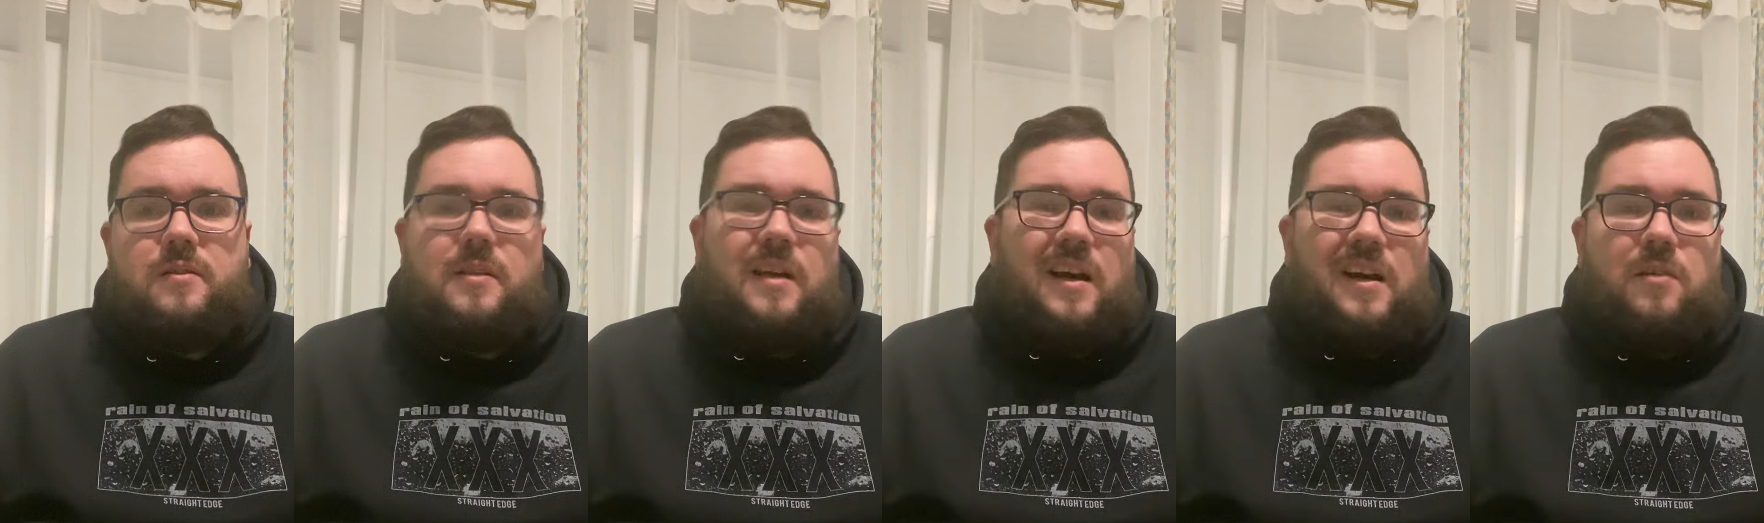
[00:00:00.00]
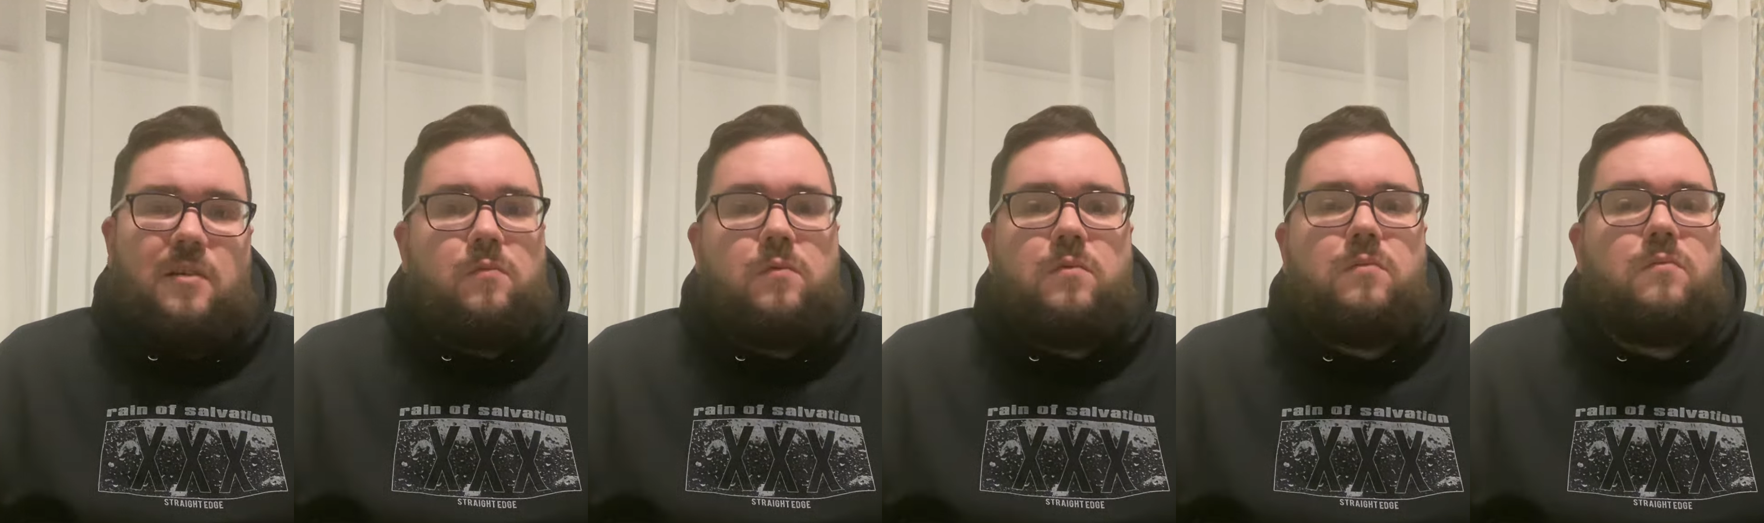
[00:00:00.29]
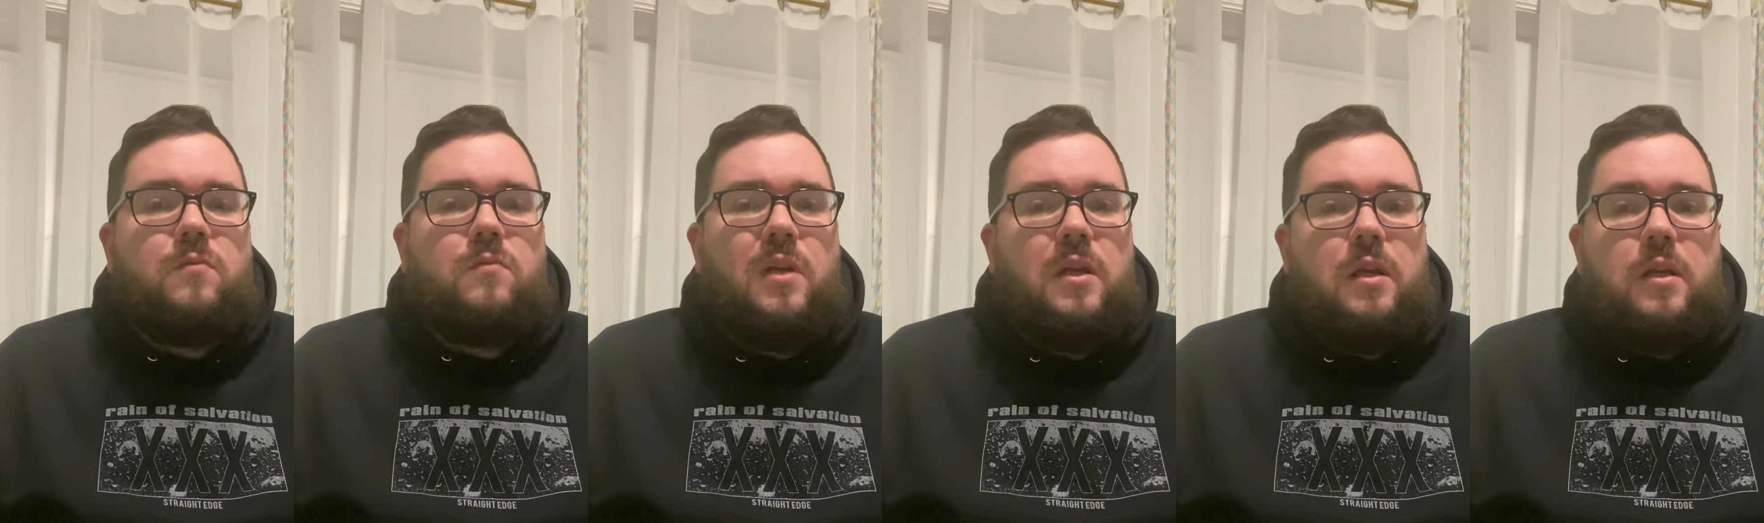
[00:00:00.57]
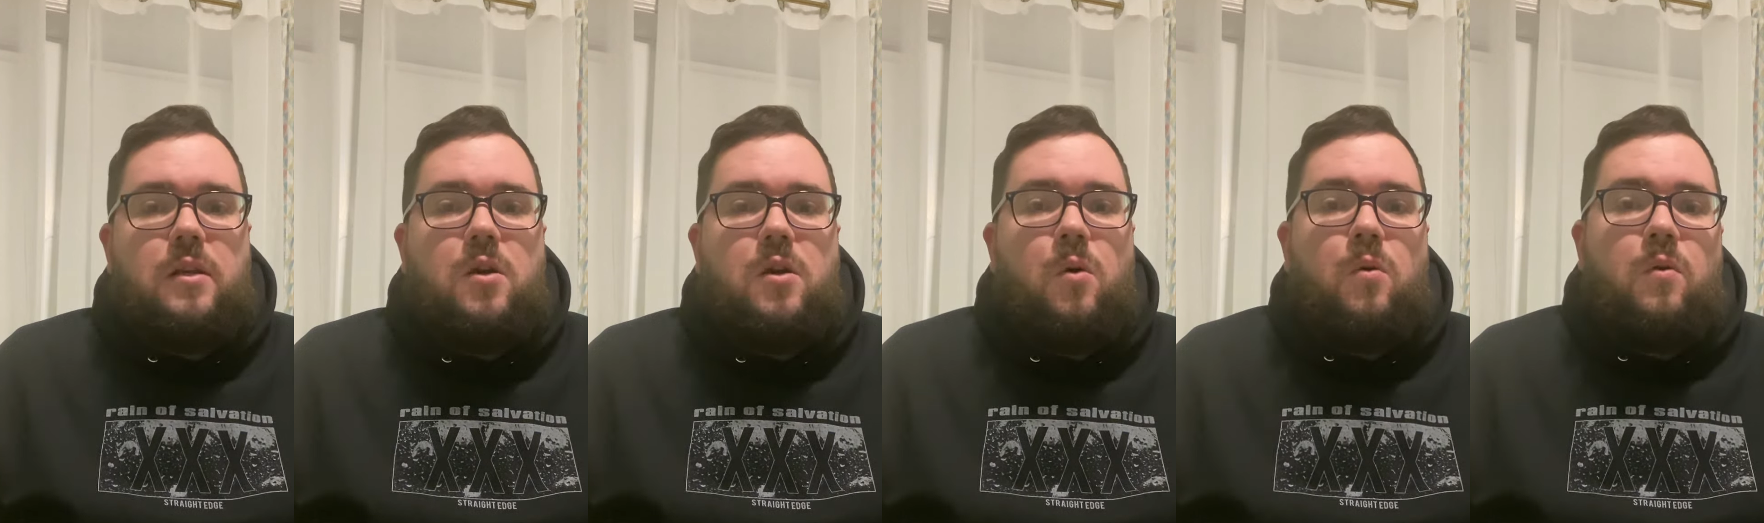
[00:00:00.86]
not really
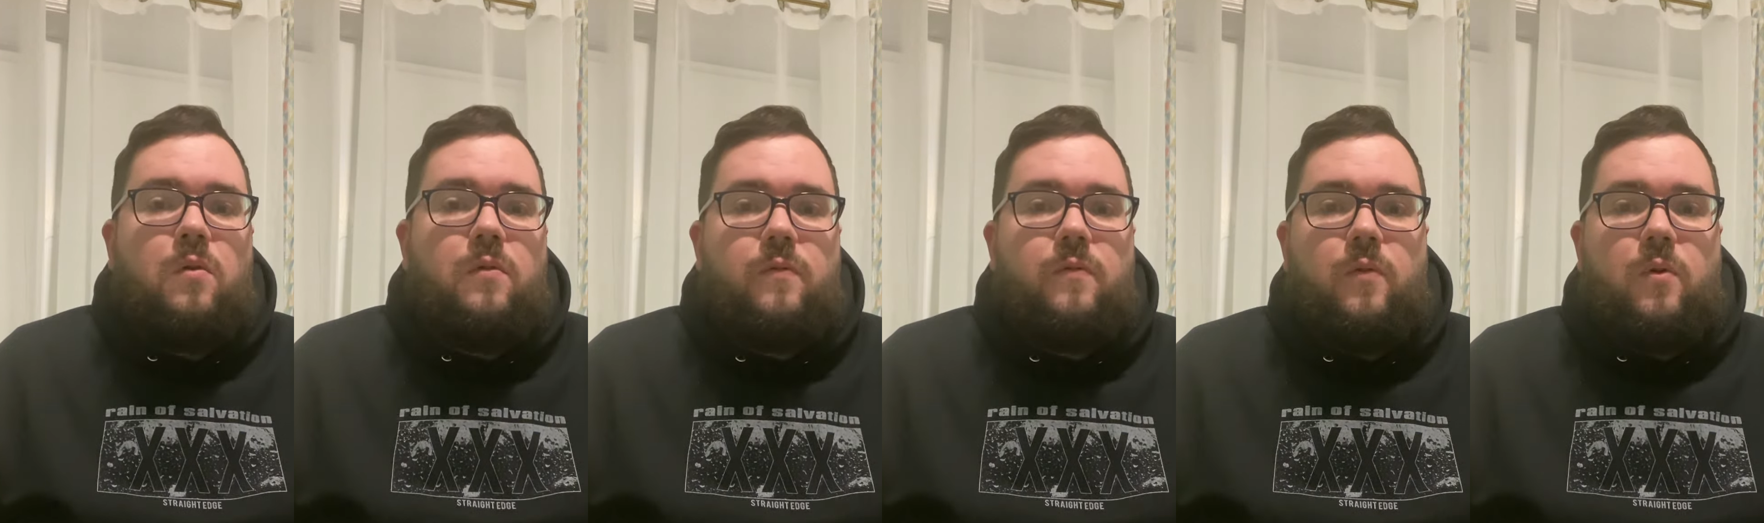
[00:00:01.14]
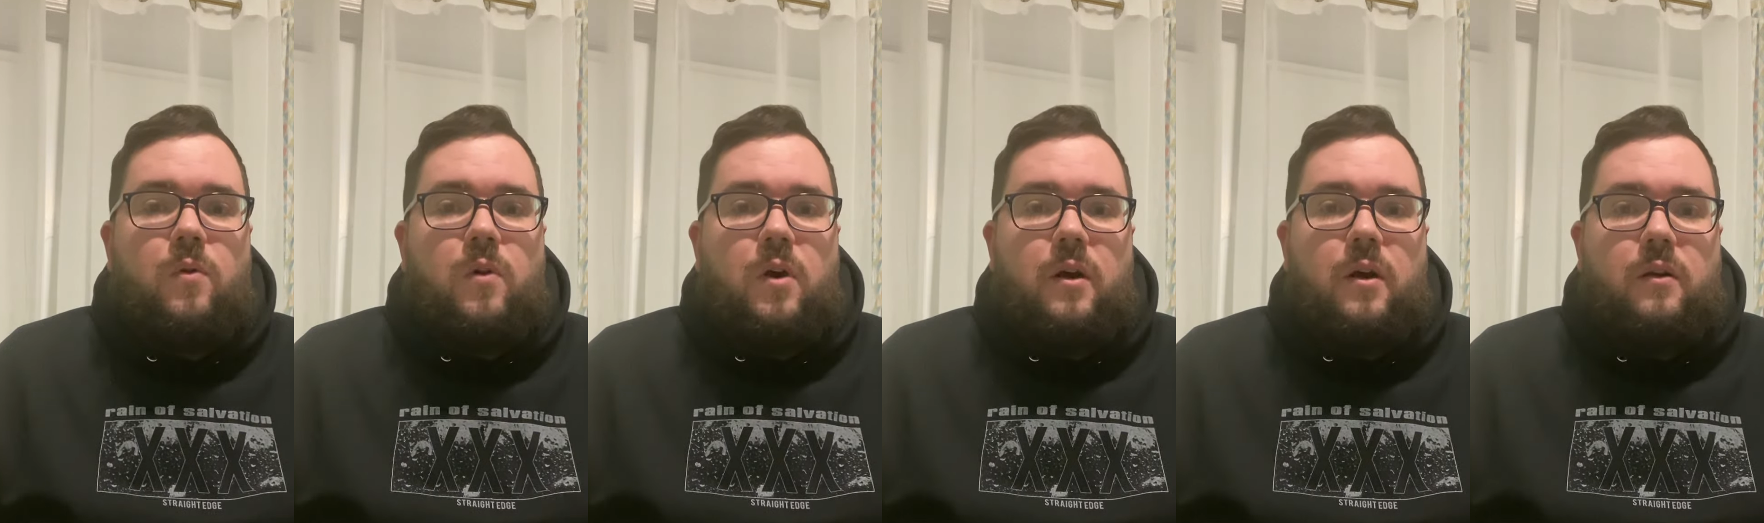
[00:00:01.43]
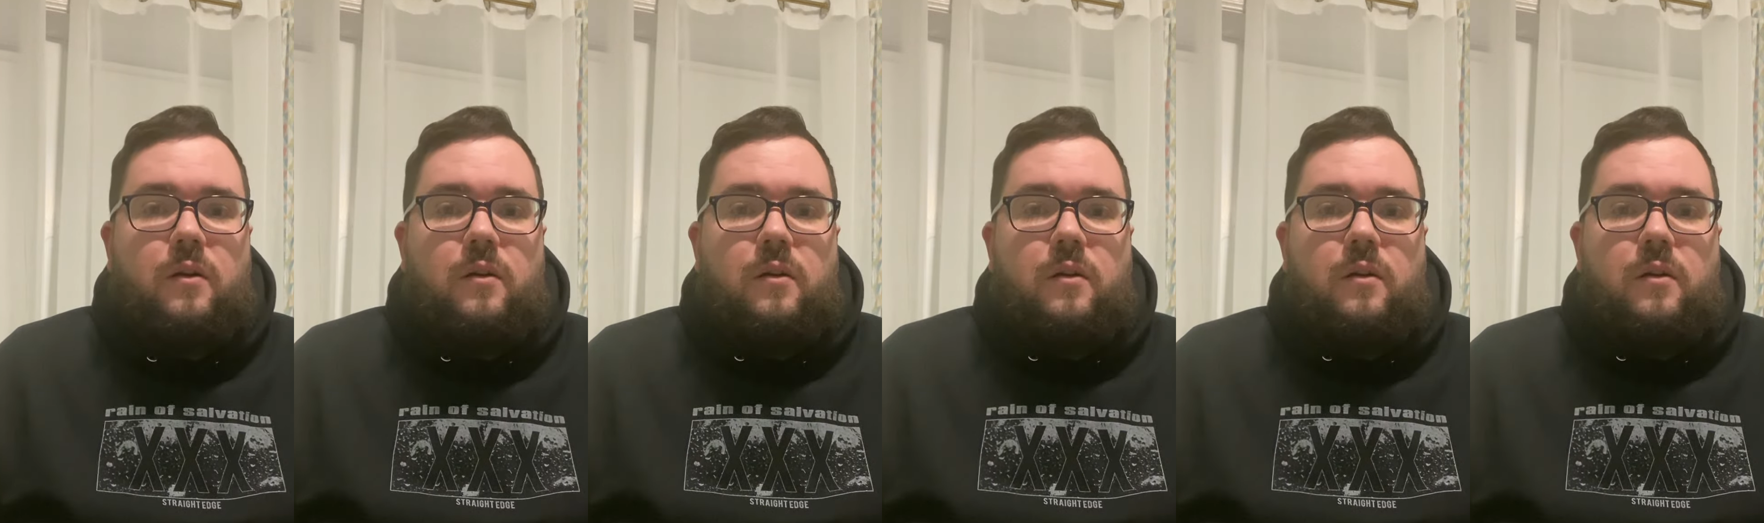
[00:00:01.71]
known for